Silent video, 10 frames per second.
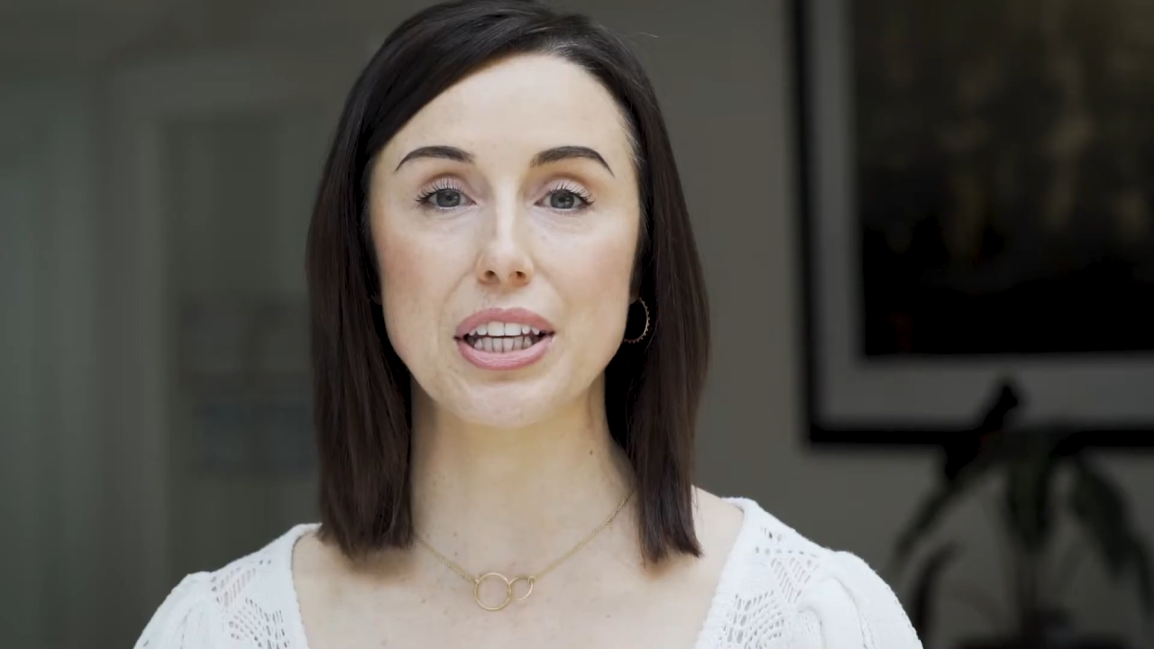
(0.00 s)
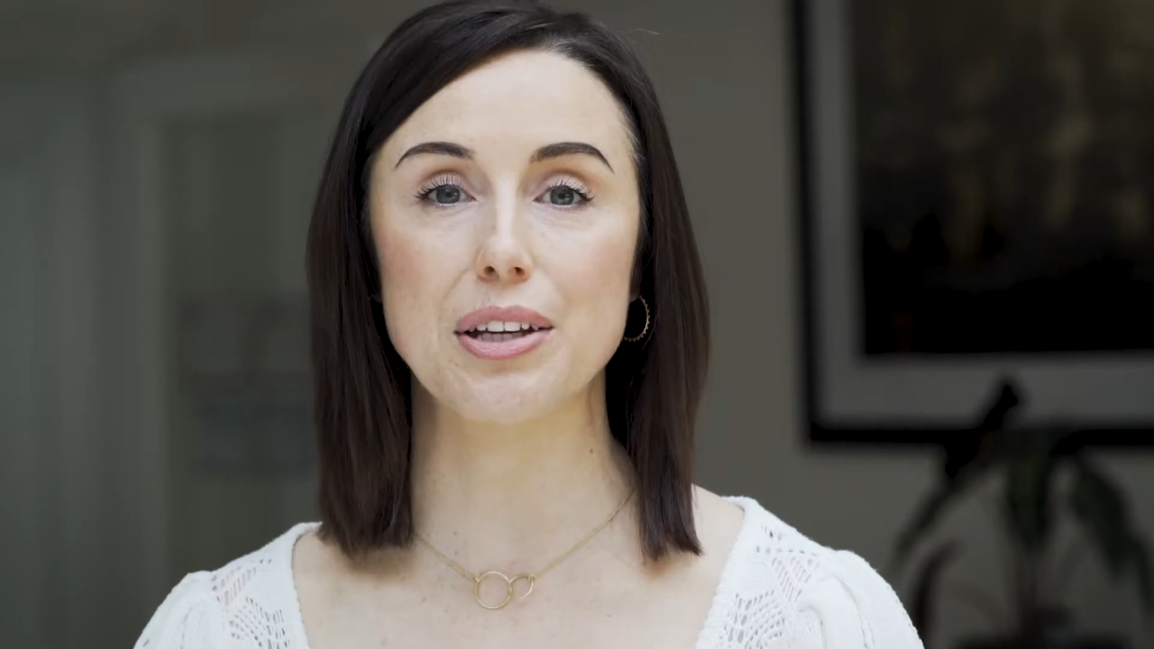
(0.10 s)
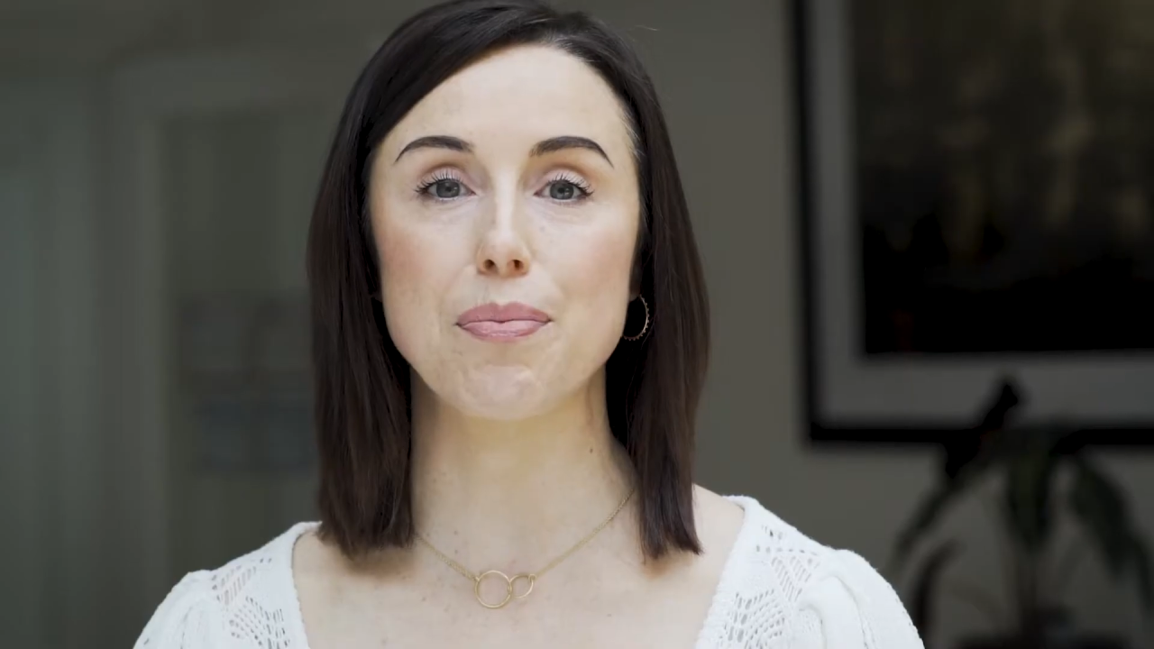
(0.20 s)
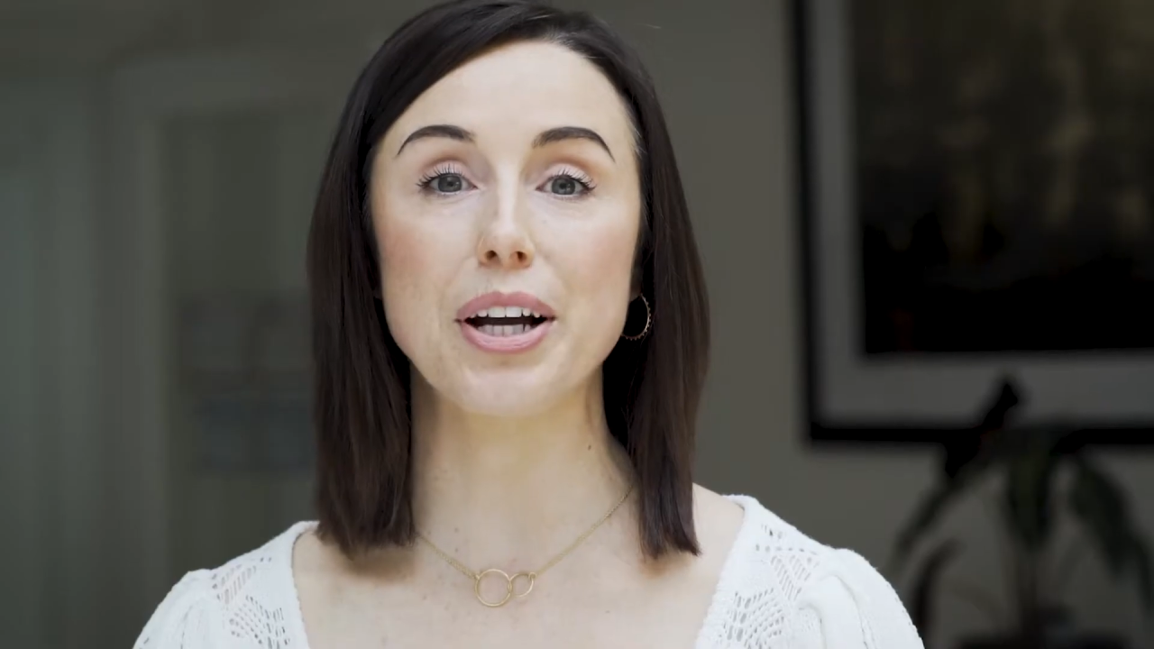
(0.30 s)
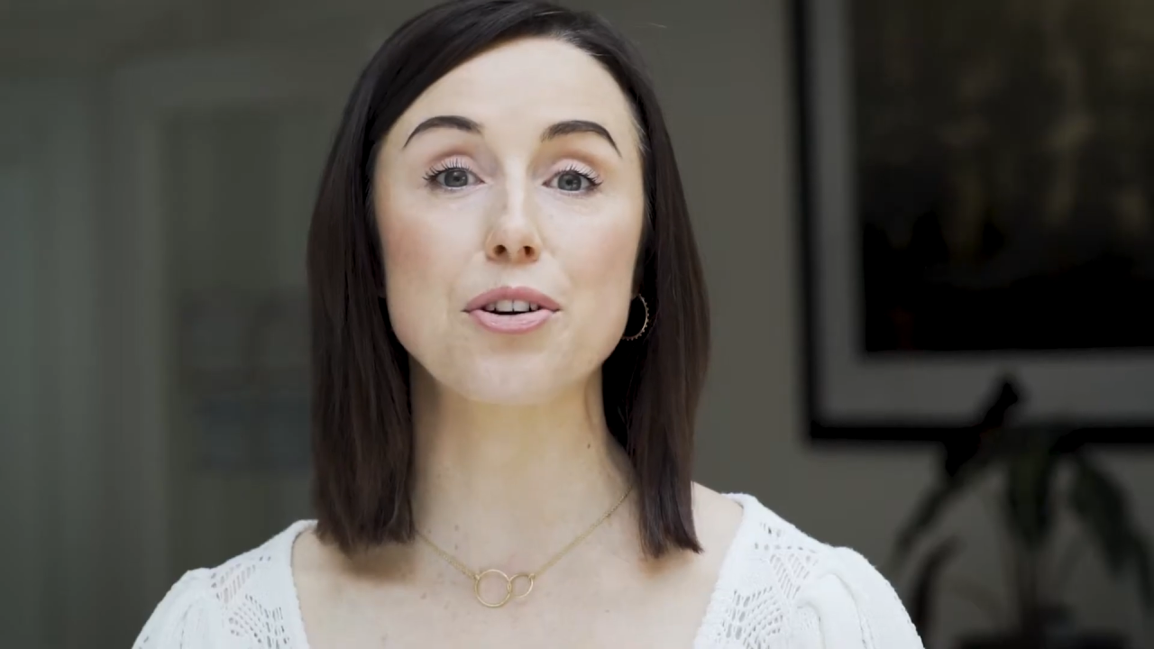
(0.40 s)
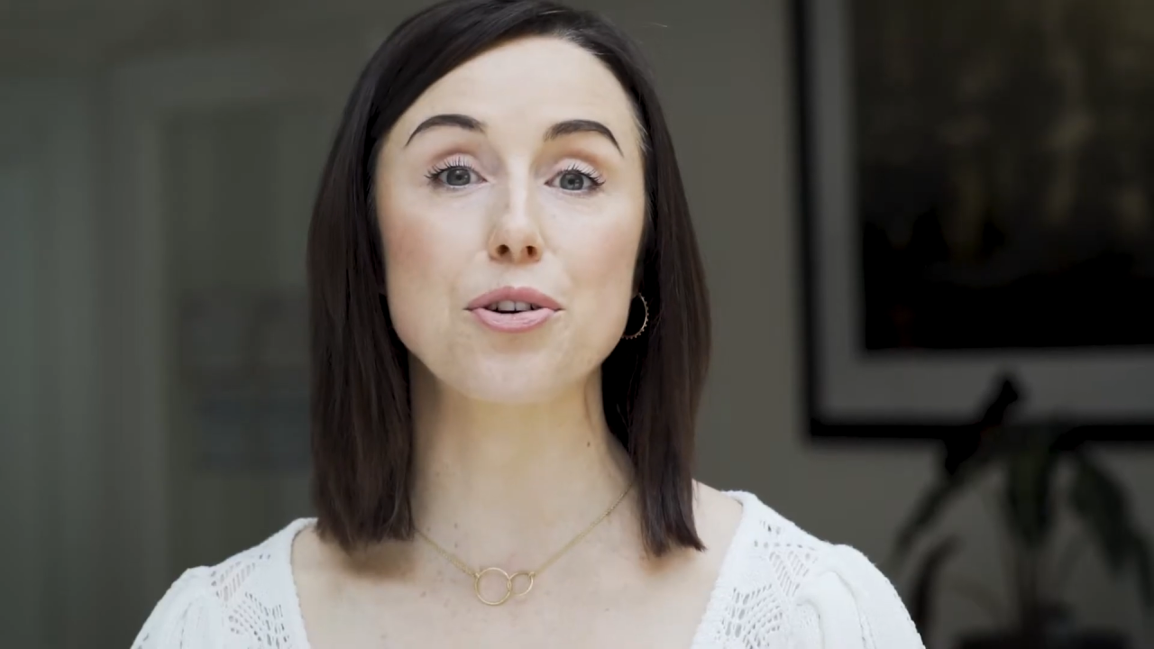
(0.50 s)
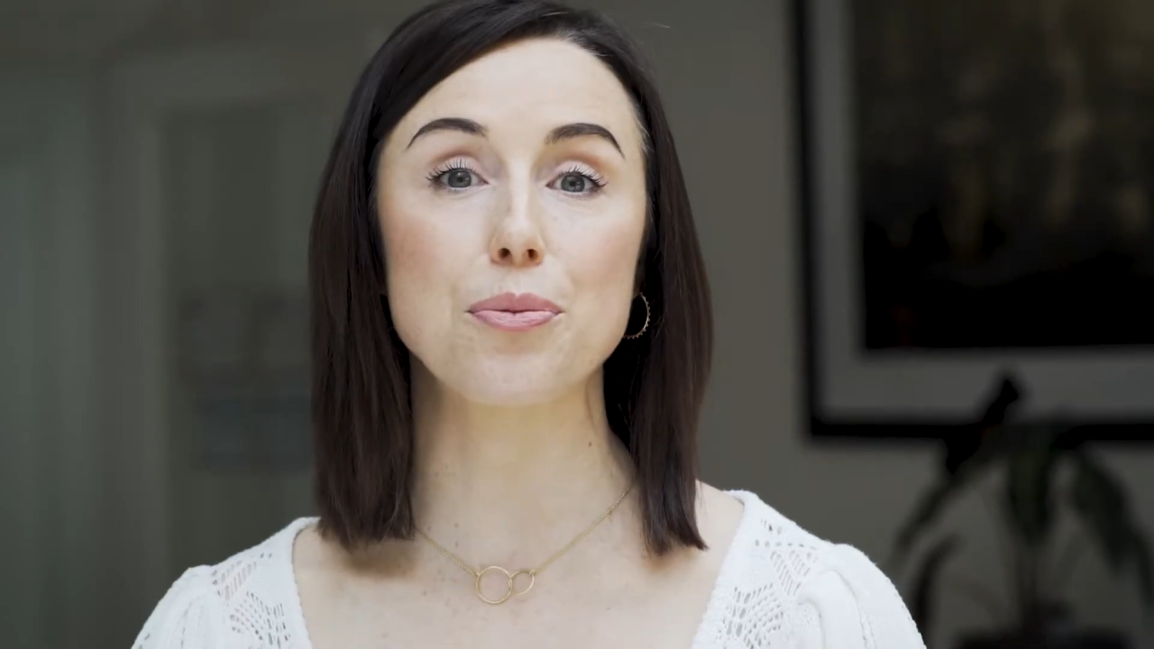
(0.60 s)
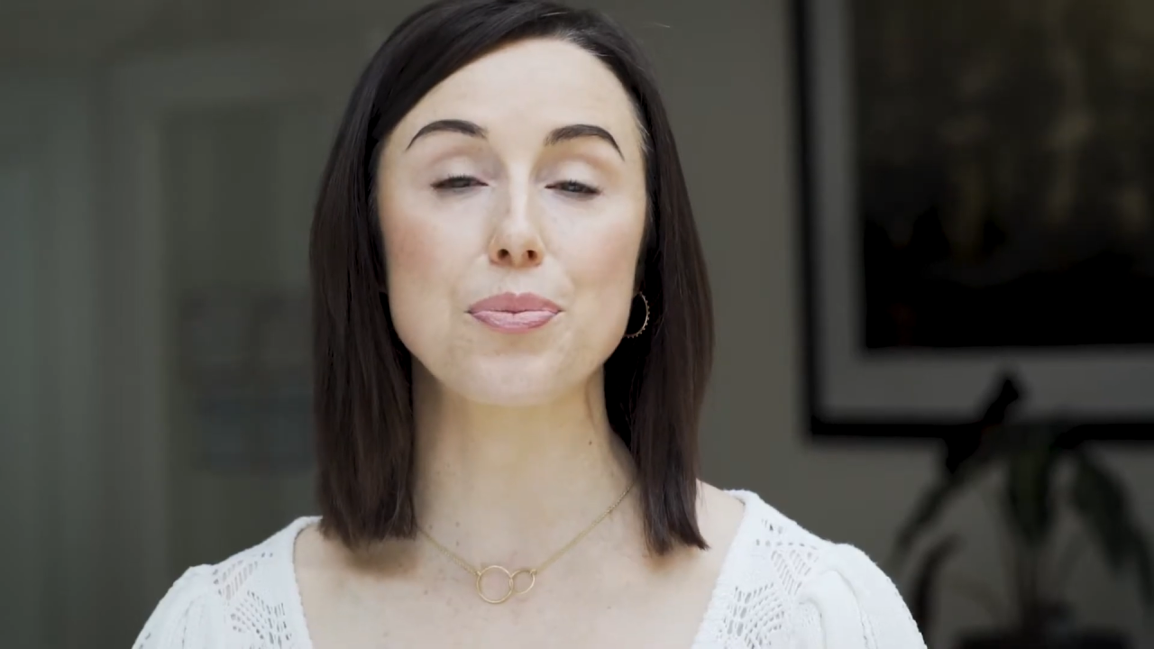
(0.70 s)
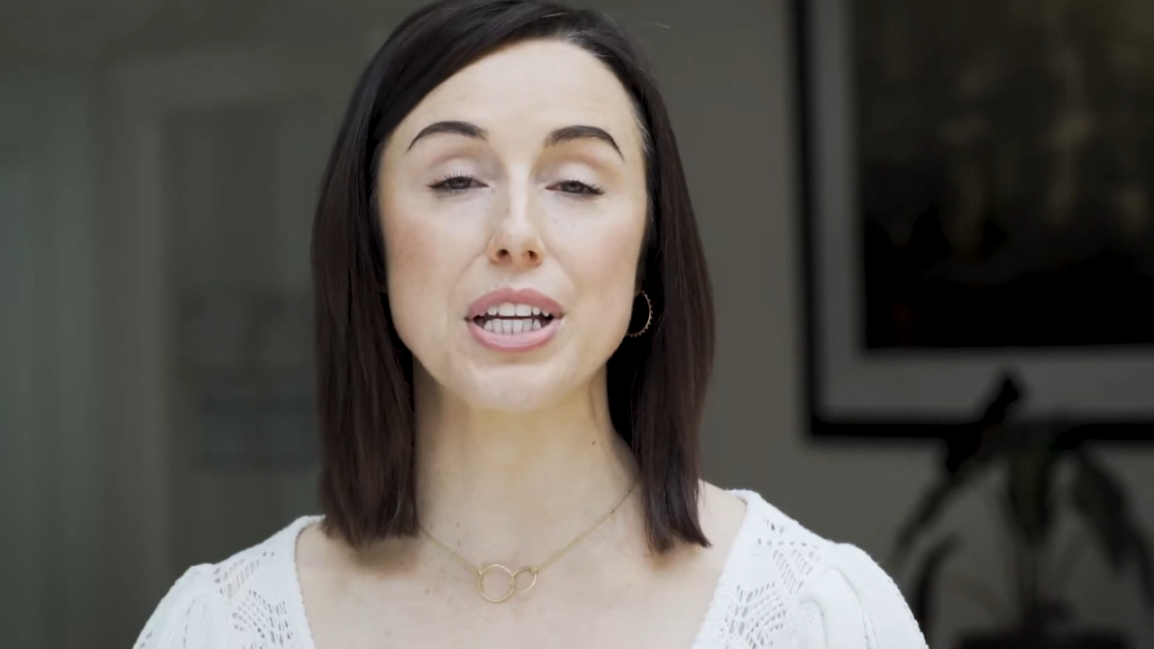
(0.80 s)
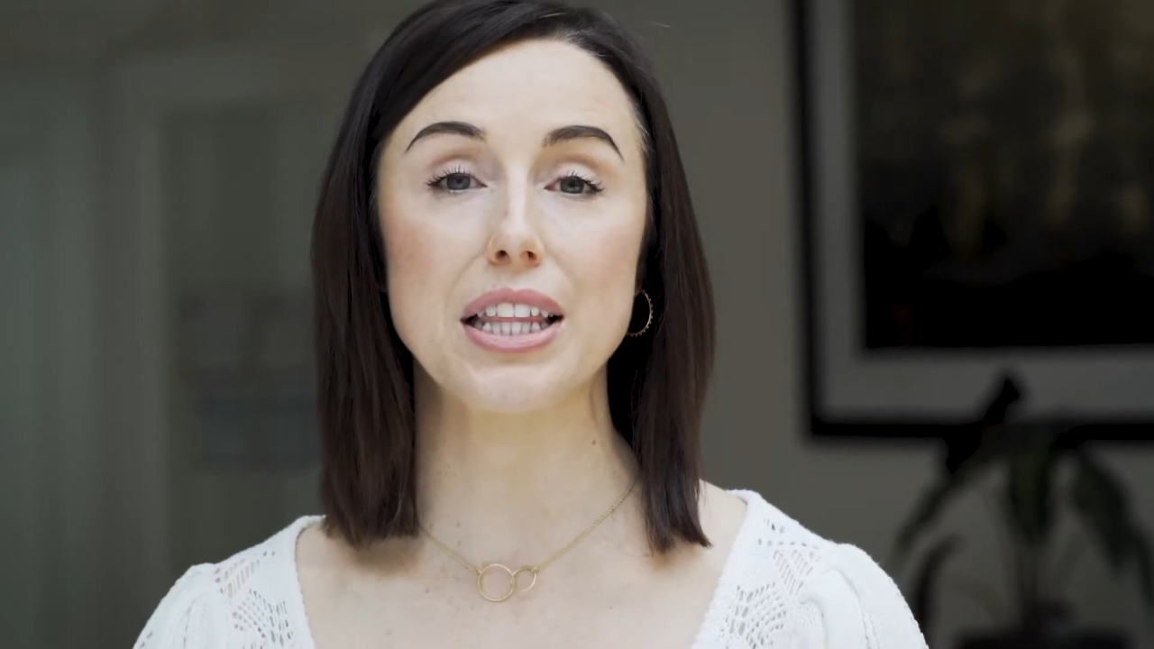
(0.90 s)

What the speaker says: the microbes